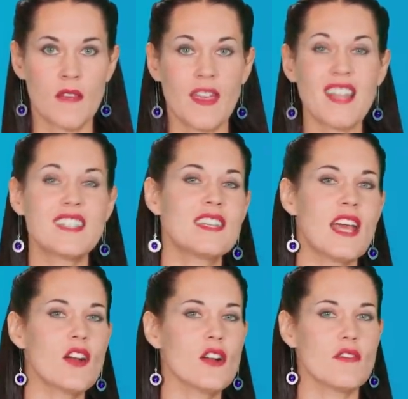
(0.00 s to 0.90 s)
That's
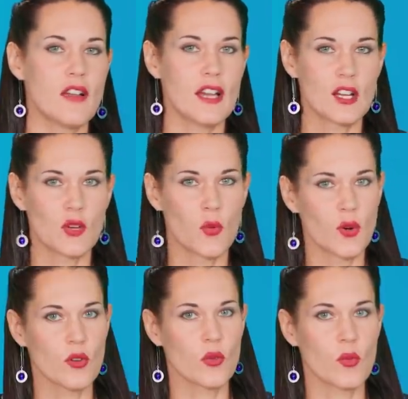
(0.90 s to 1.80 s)
terrifying in a
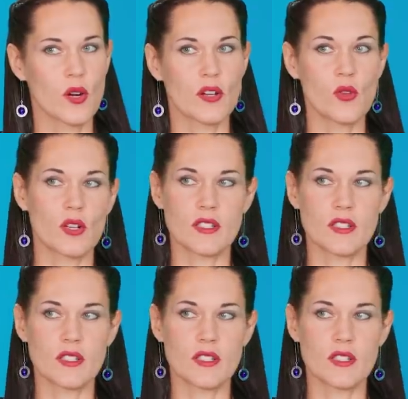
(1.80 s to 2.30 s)
world where your